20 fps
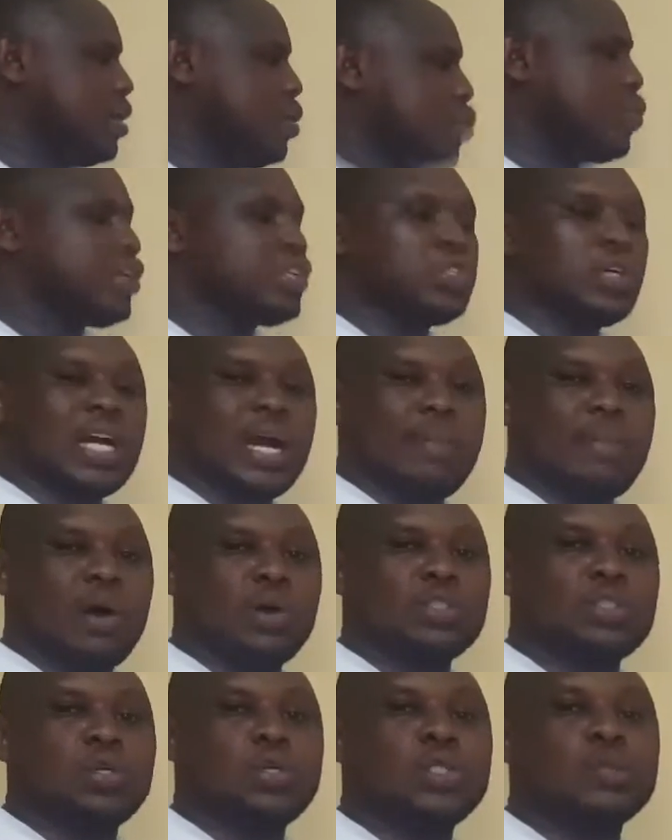we talk
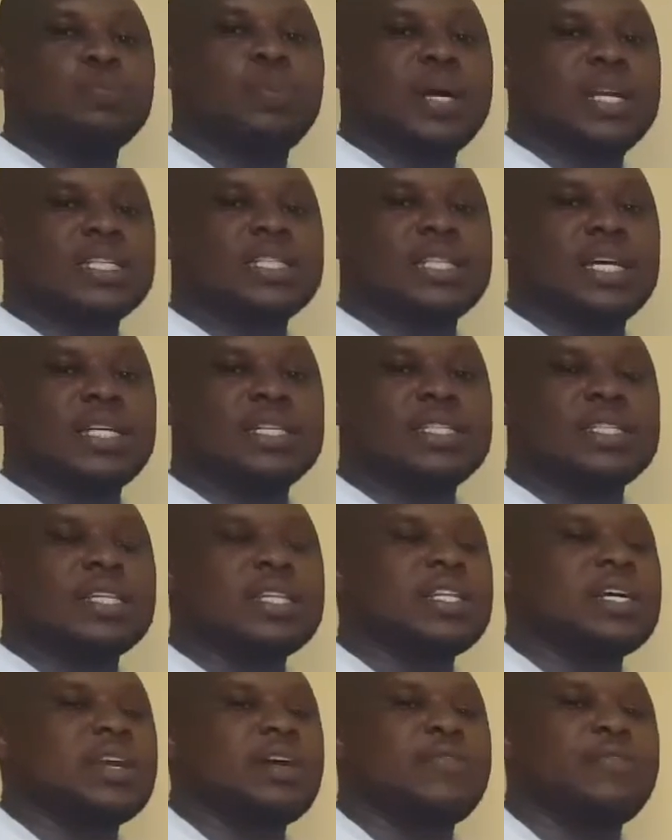about those parasites
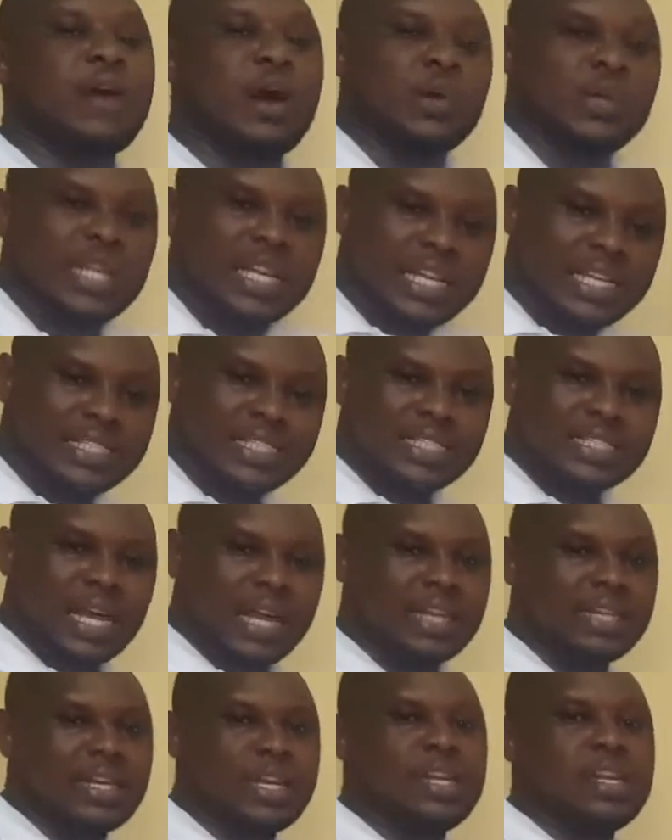that are found
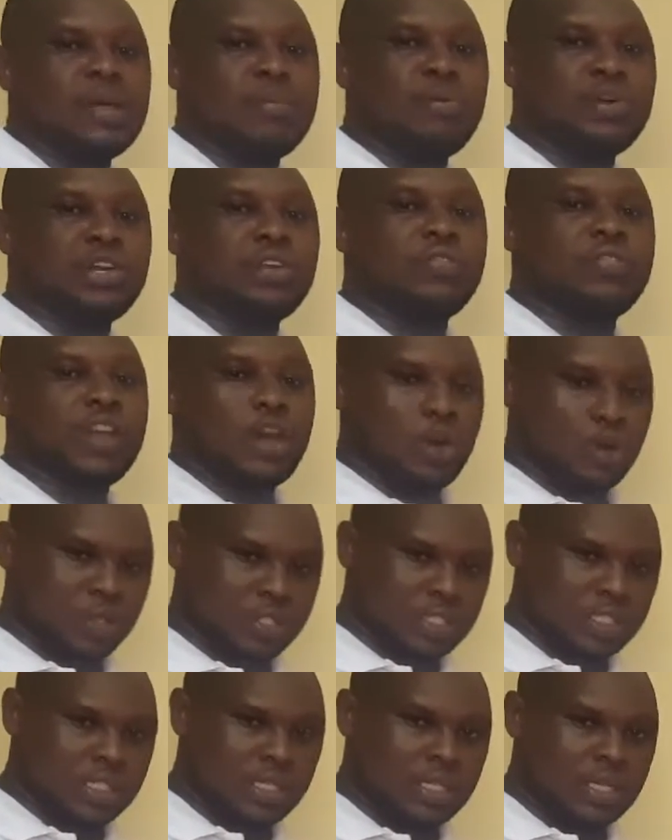inside the body of the host.